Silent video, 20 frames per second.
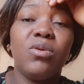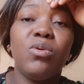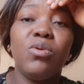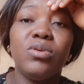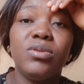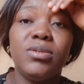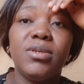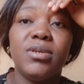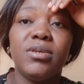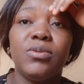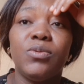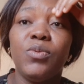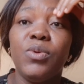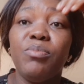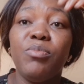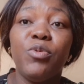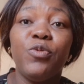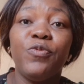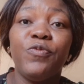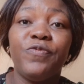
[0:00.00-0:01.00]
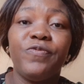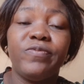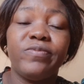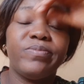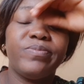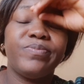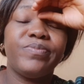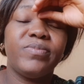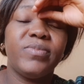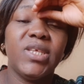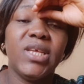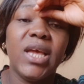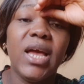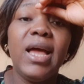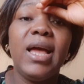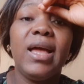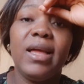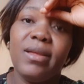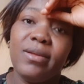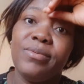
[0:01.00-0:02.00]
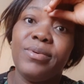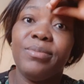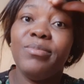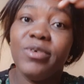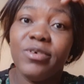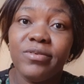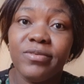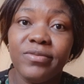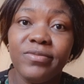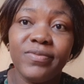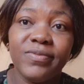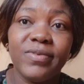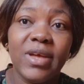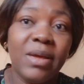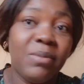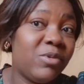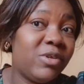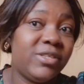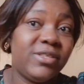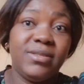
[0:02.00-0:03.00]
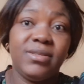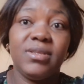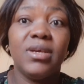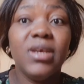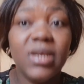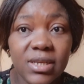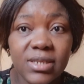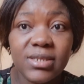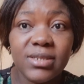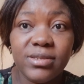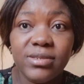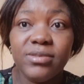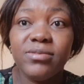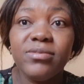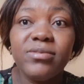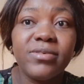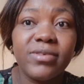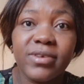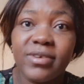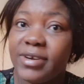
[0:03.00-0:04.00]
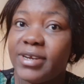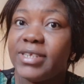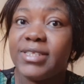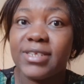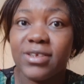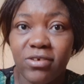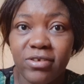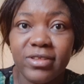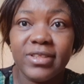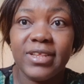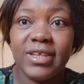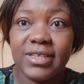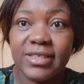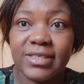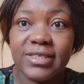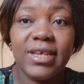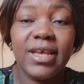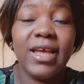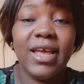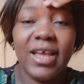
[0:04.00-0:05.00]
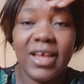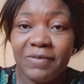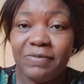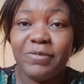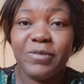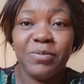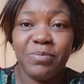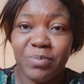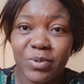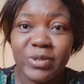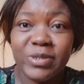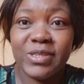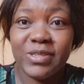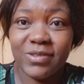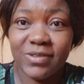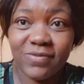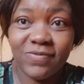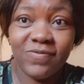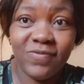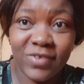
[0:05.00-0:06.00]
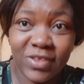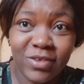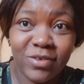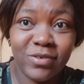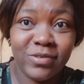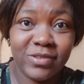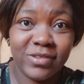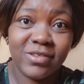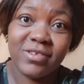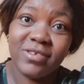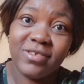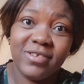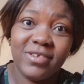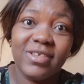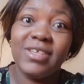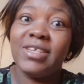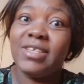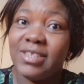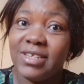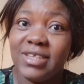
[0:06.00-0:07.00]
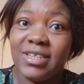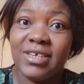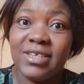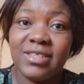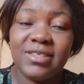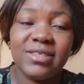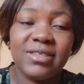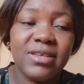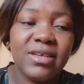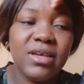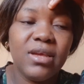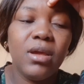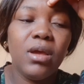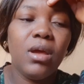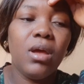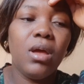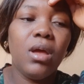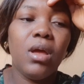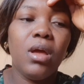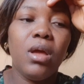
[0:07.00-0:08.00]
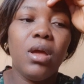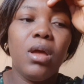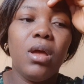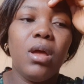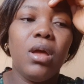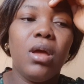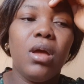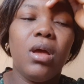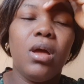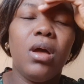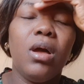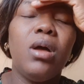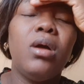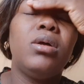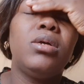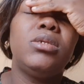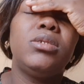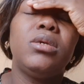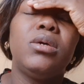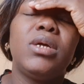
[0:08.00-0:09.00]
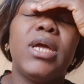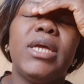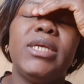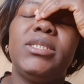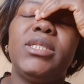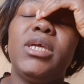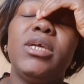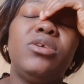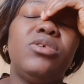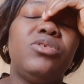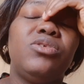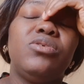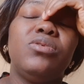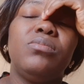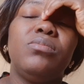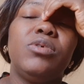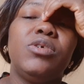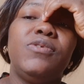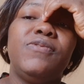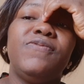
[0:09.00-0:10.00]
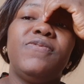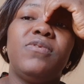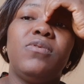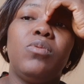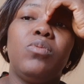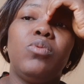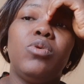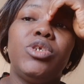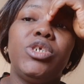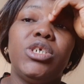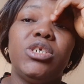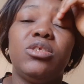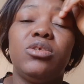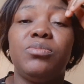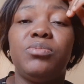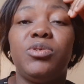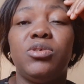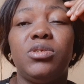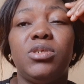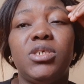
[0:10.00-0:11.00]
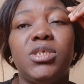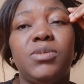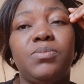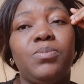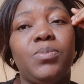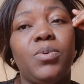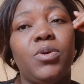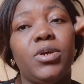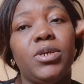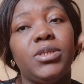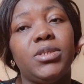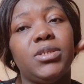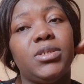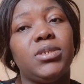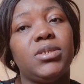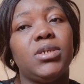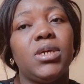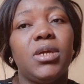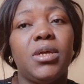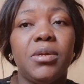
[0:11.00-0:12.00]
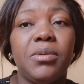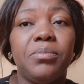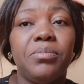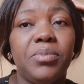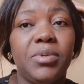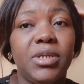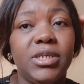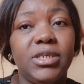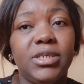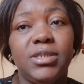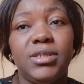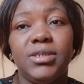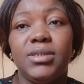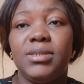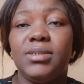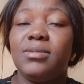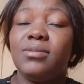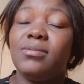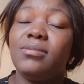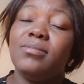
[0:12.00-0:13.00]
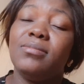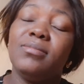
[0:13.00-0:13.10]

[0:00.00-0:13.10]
goes on. We move. Yeah, we move. I must still create content. I have to post videos, isn't it? Oh, so guys, thank you so much for watching up to this point. Please